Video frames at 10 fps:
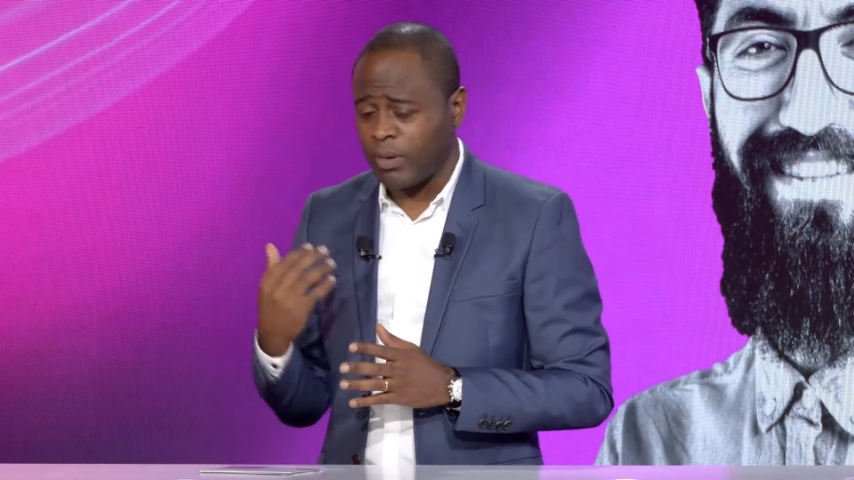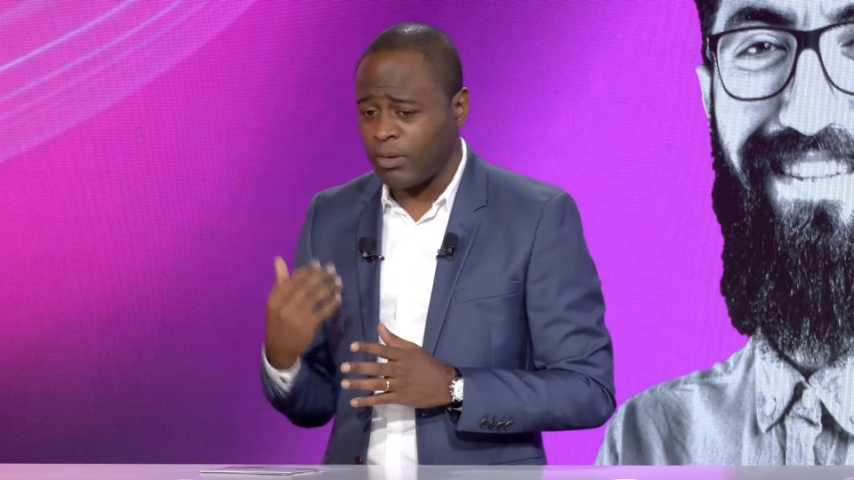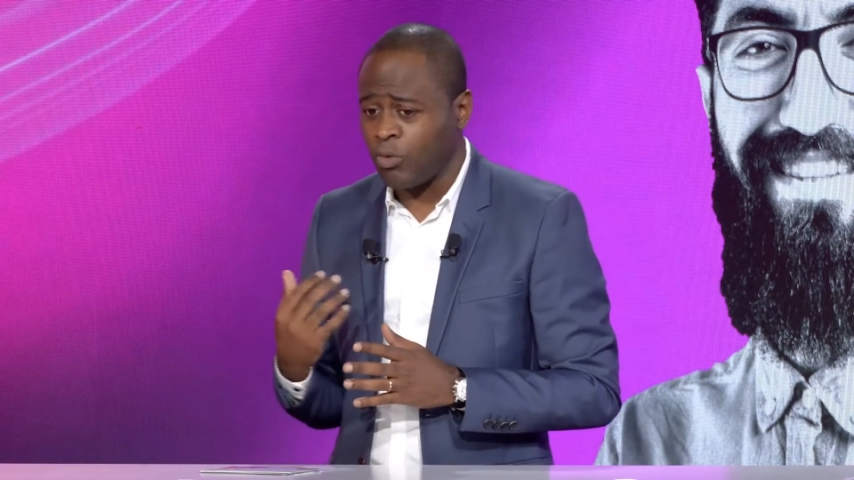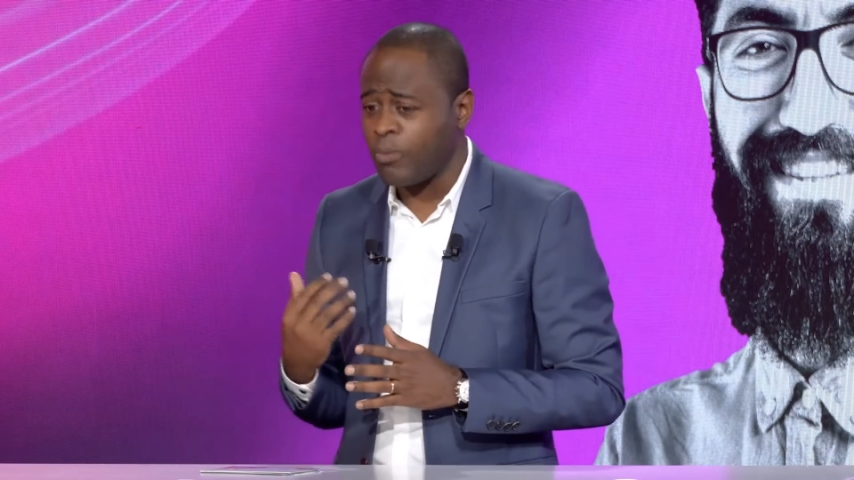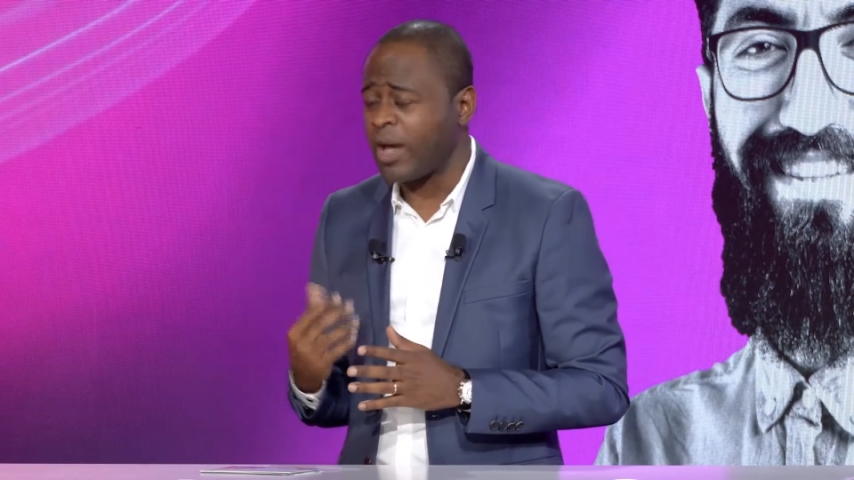
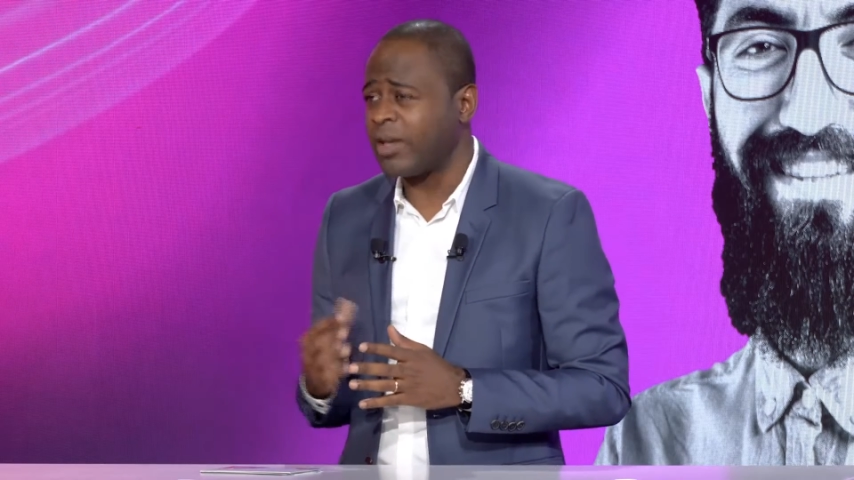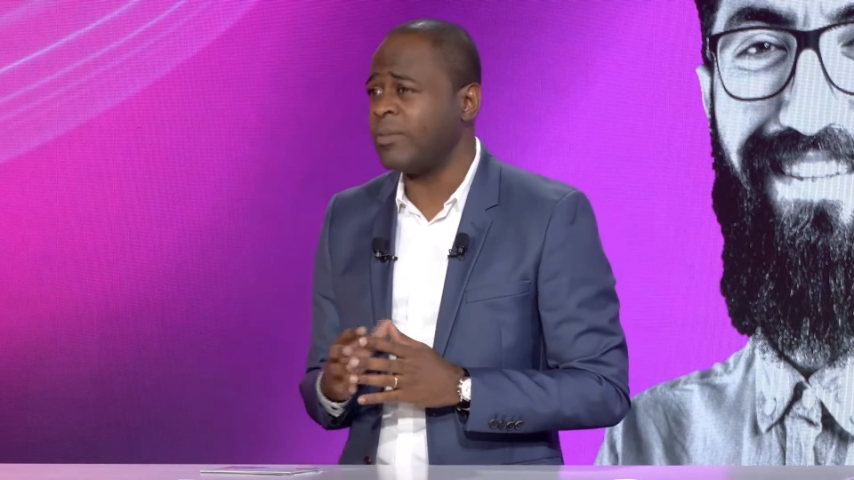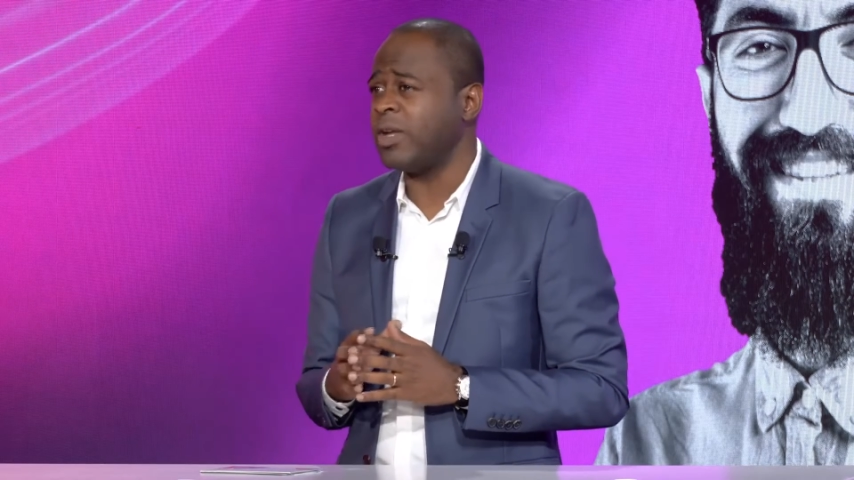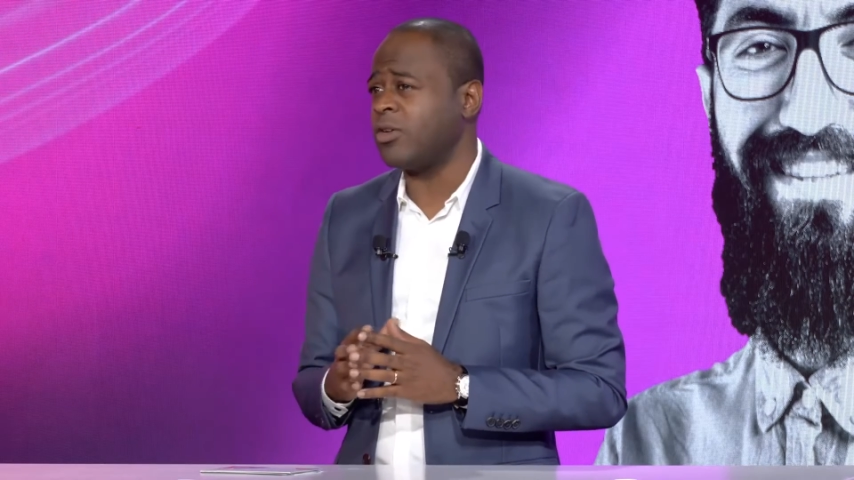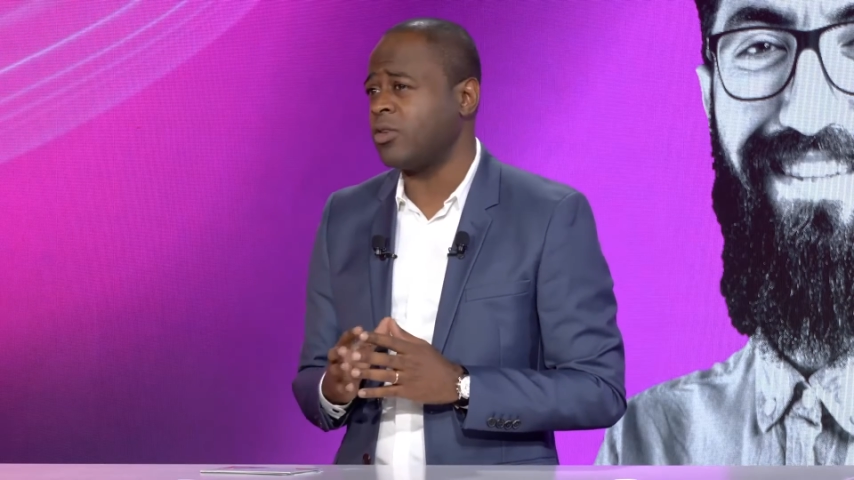look back
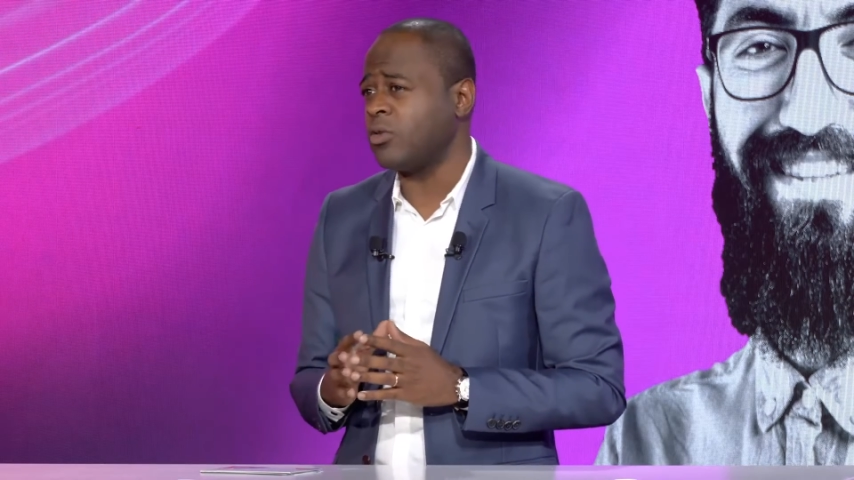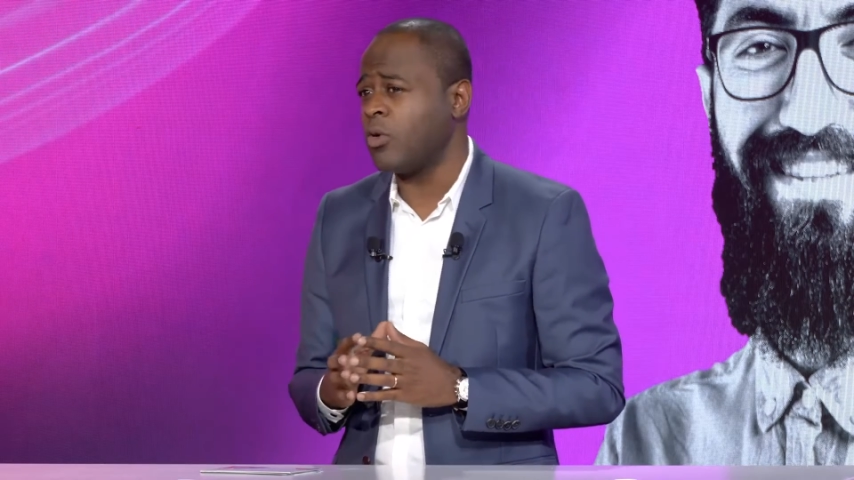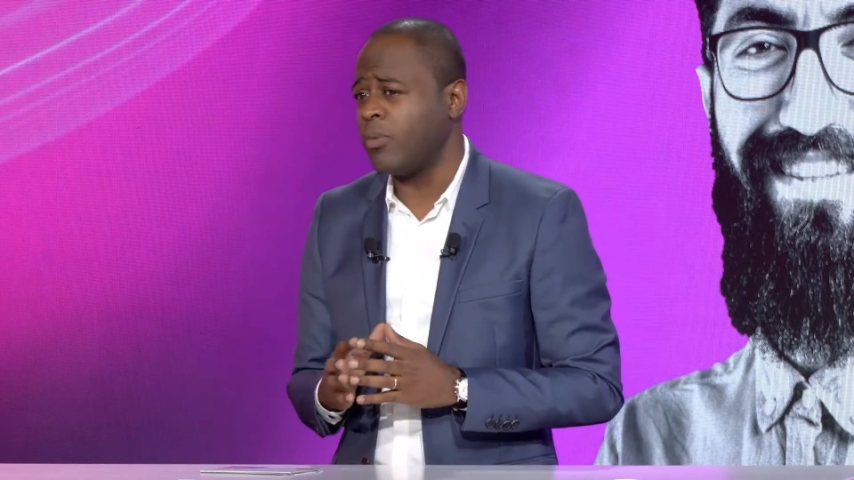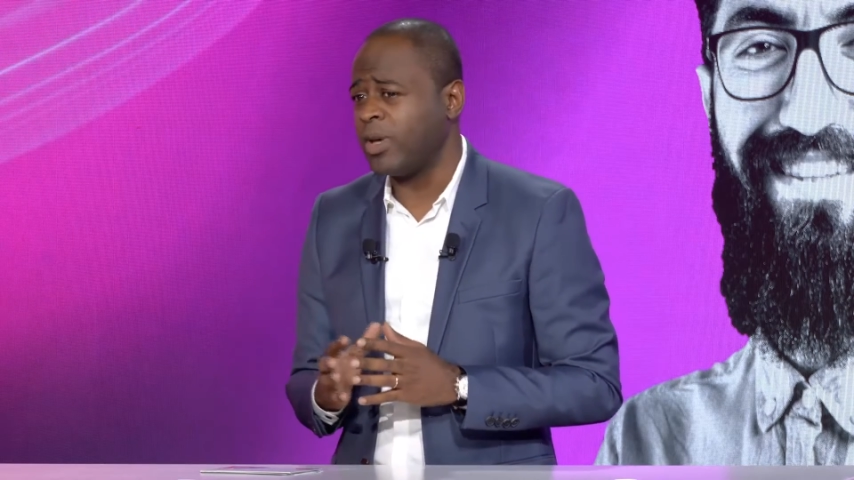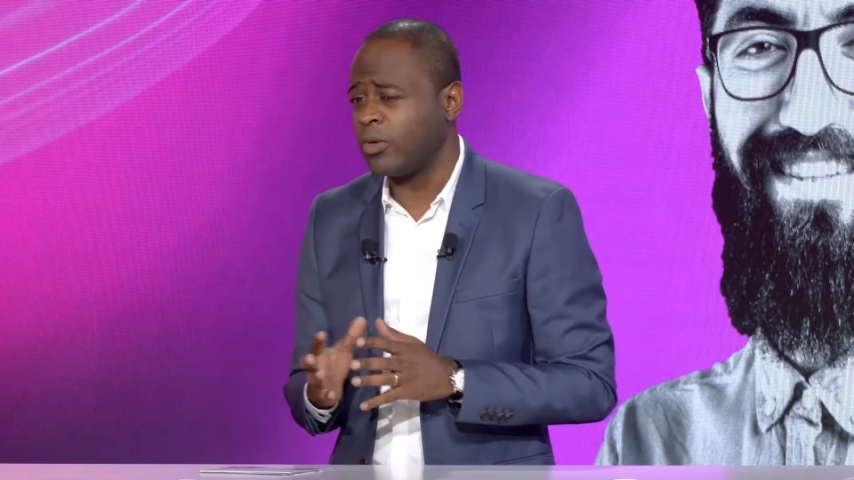in many years
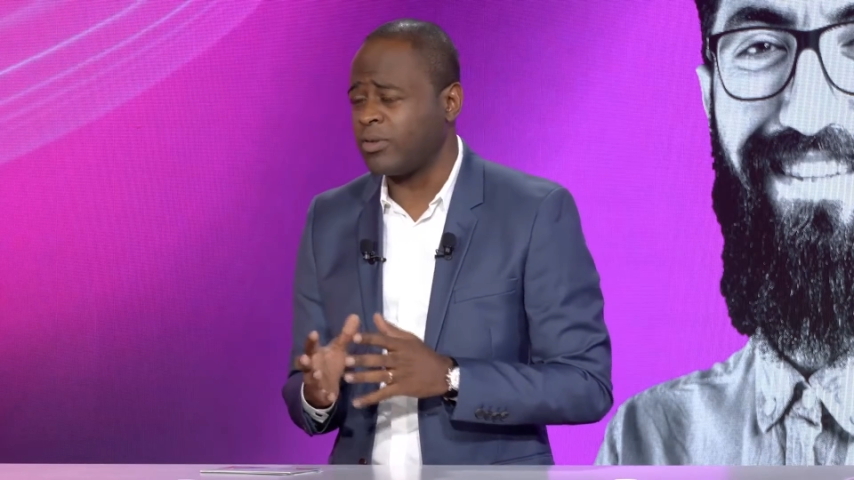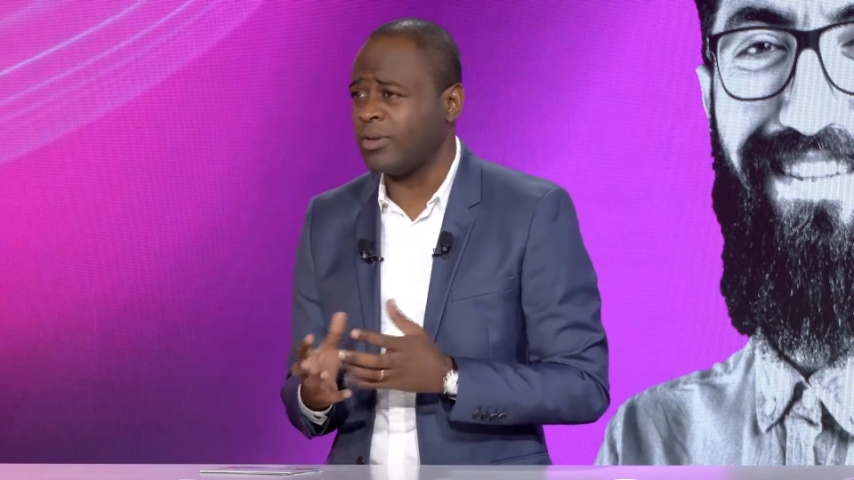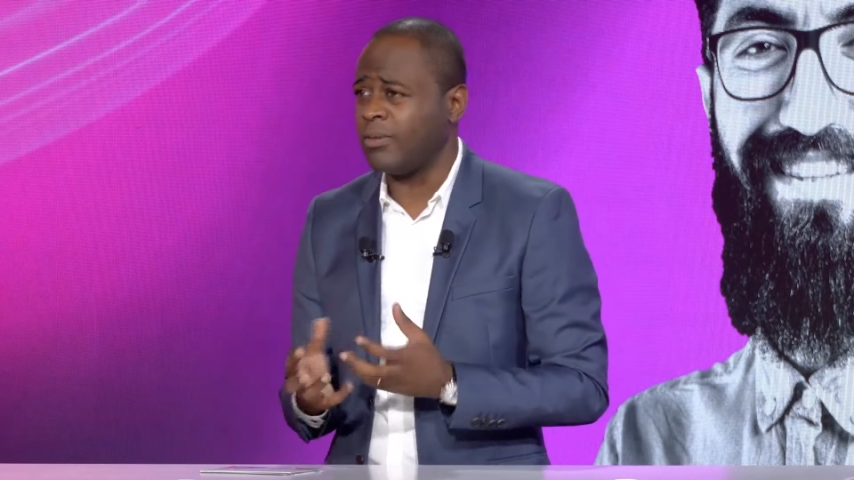ago, because